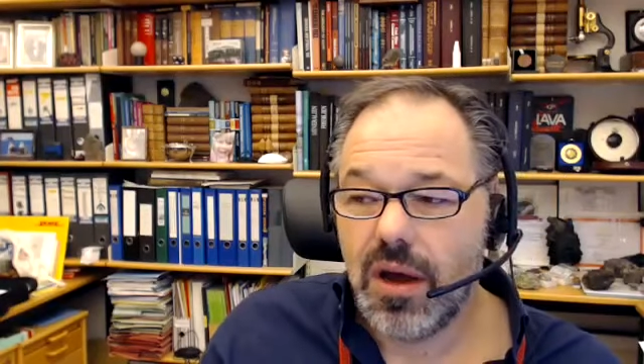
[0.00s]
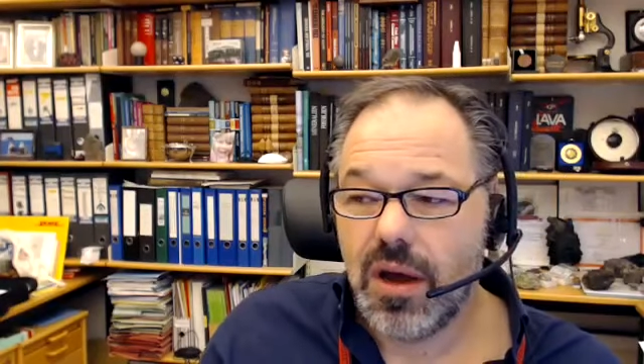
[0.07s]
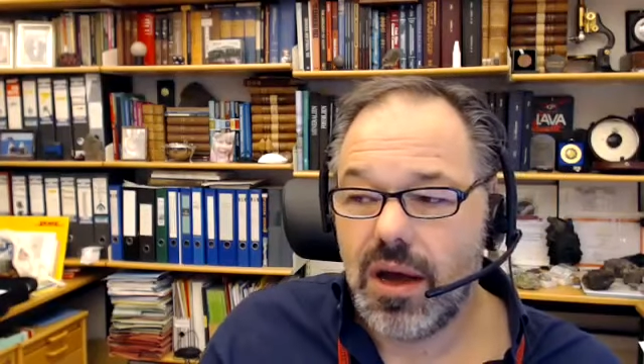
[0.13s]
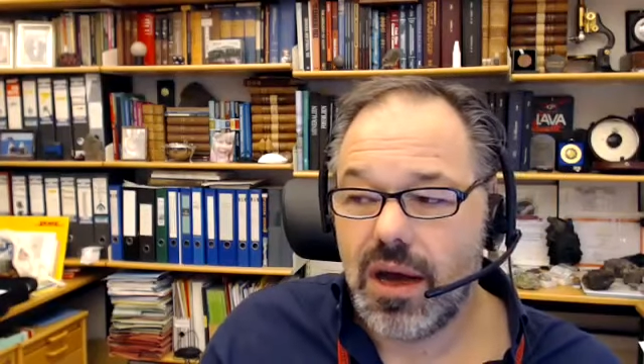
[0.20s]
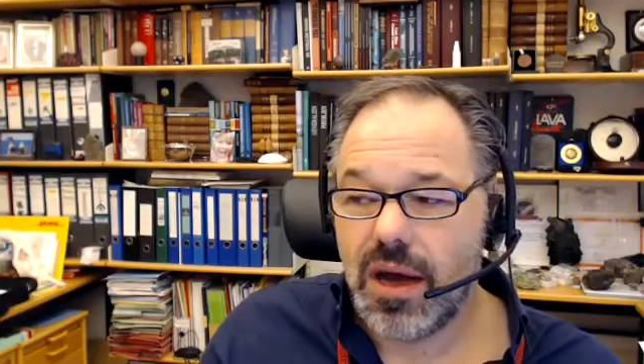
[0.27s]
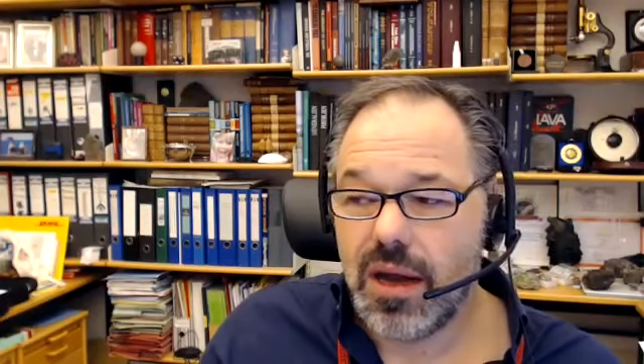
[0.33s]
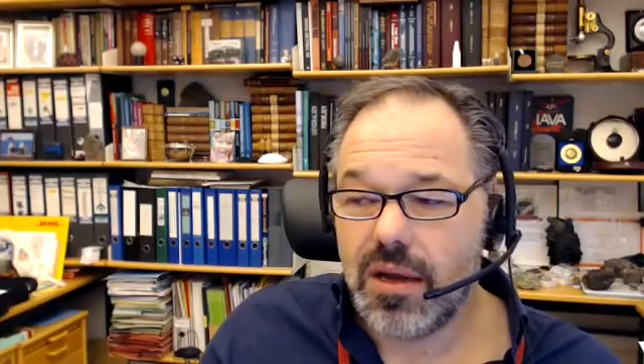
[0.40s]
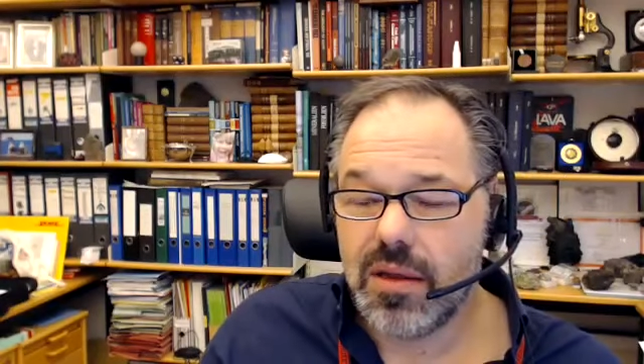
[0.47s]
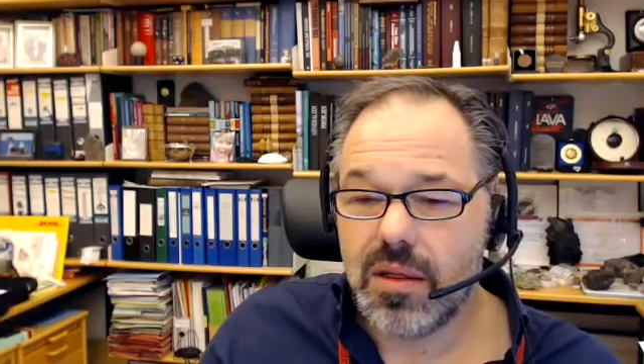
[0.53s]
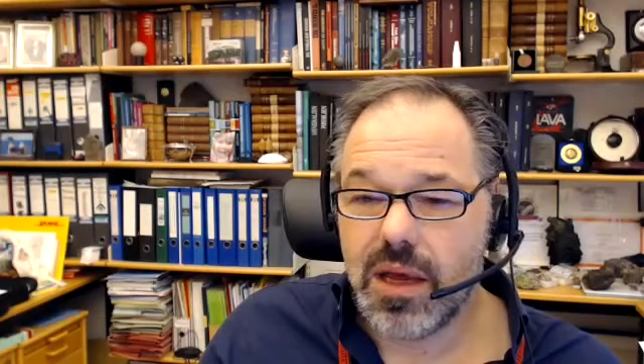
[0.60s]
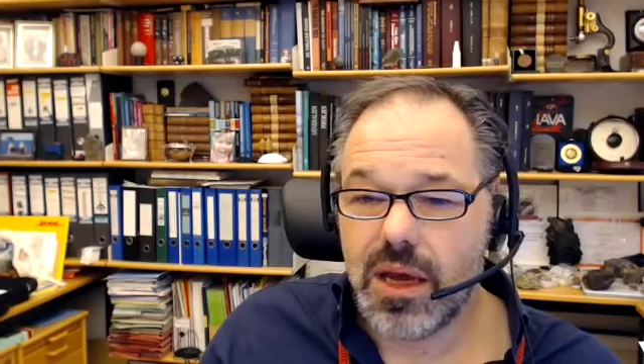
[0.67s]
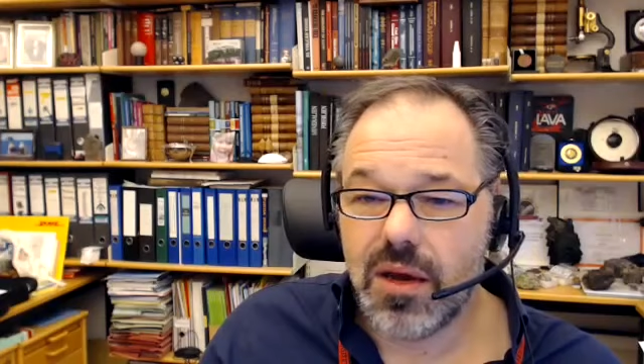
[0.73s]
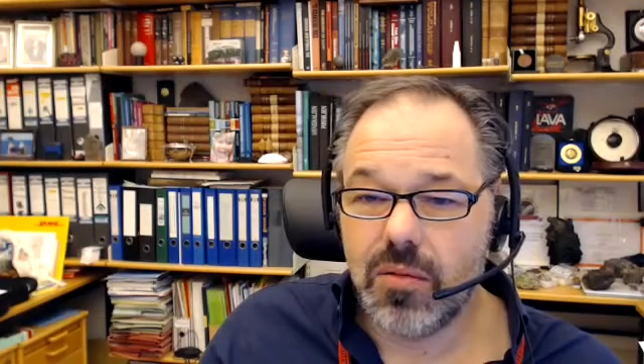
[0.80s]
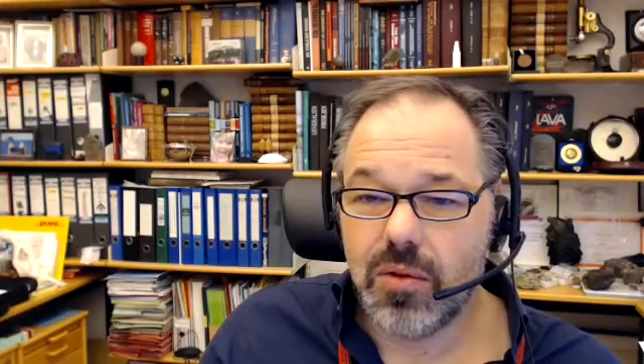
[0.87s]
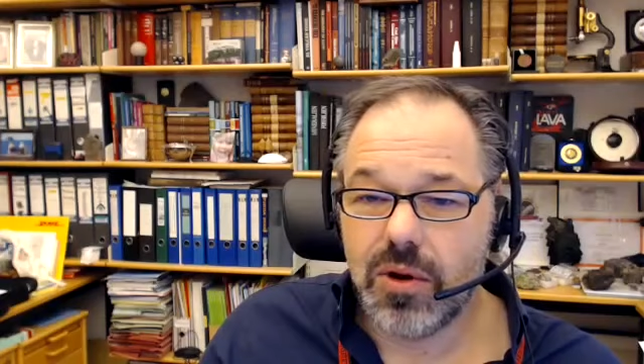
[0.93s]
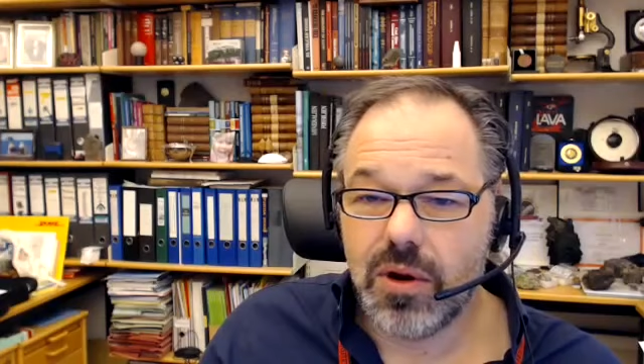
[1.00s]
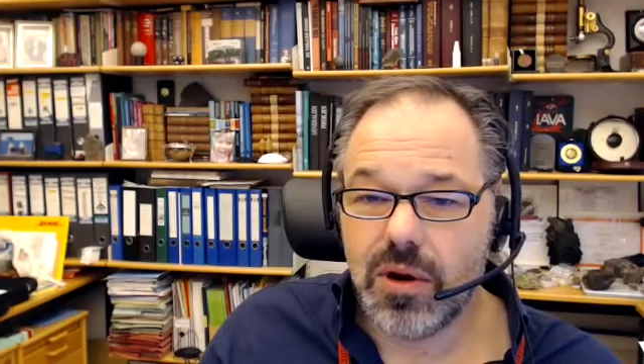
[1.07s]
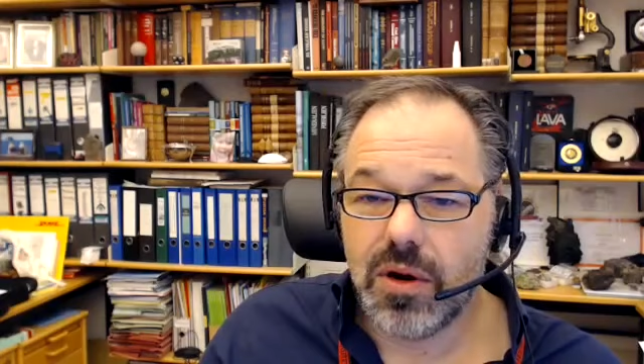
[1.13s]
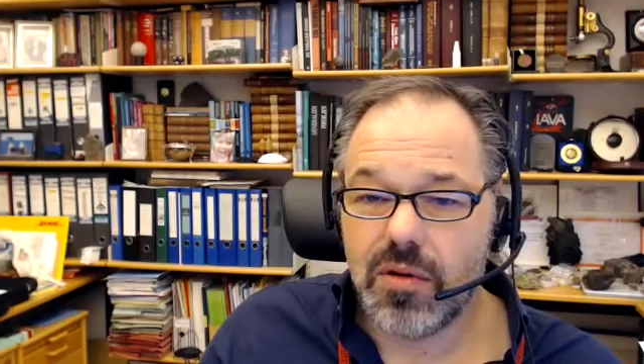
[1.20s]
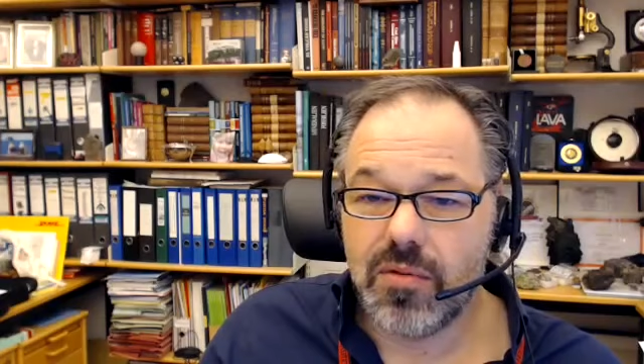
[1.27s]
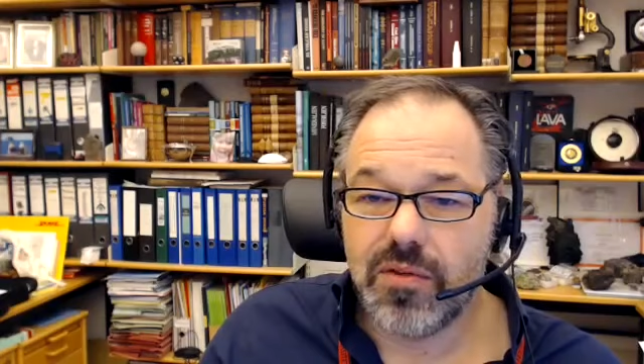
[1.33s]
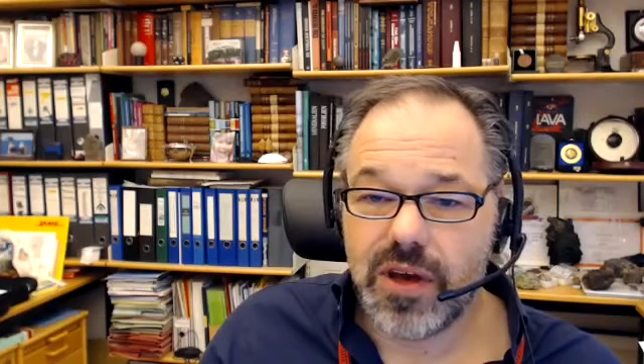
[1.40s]
And they
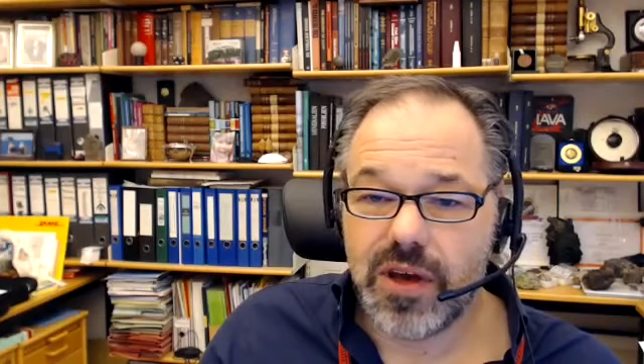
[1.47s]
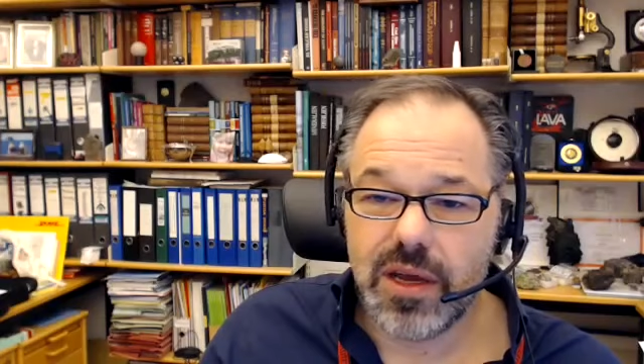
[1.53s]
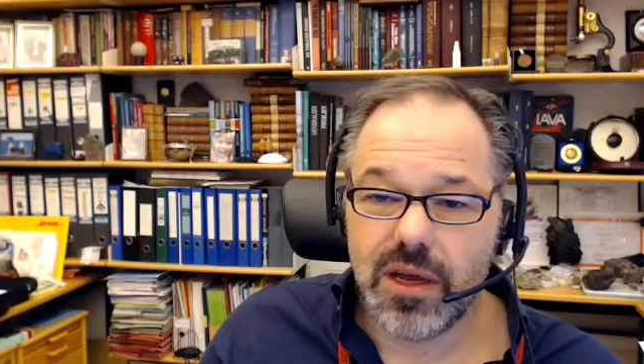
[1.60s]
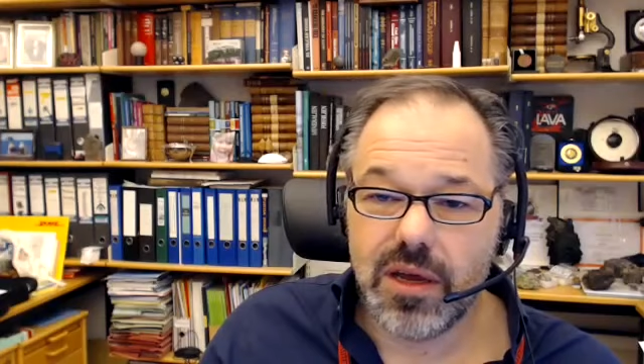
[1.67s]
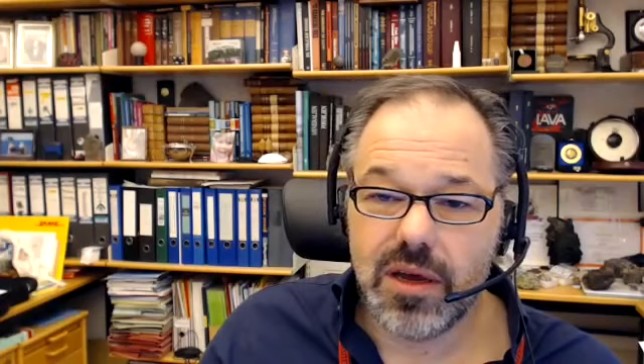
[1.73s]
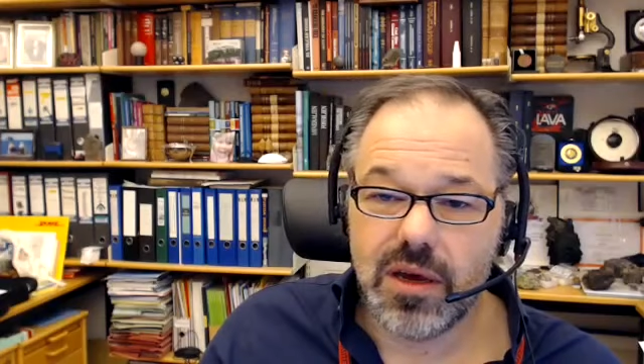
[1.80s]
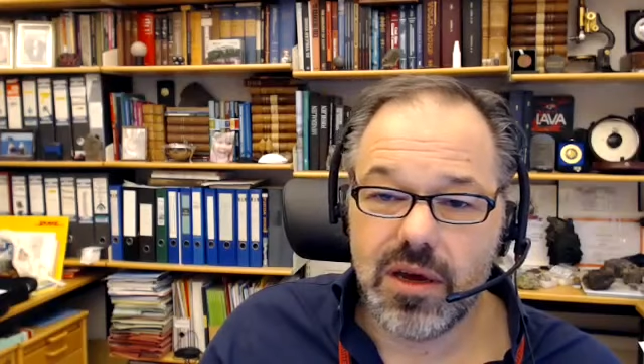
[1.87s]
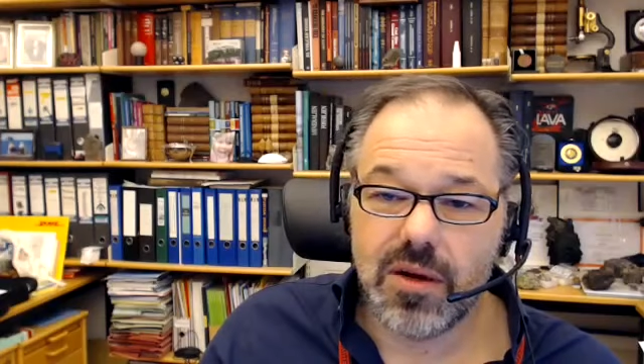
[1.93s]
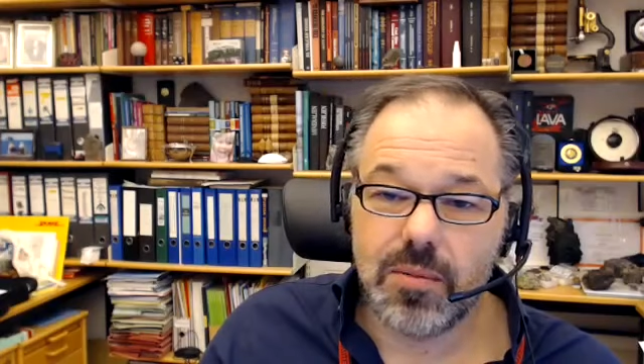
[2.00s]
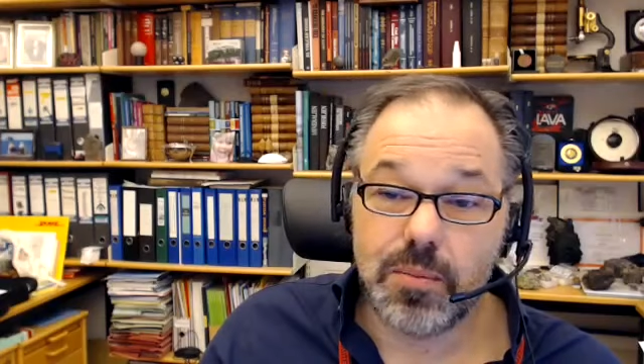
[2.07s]
were very uh,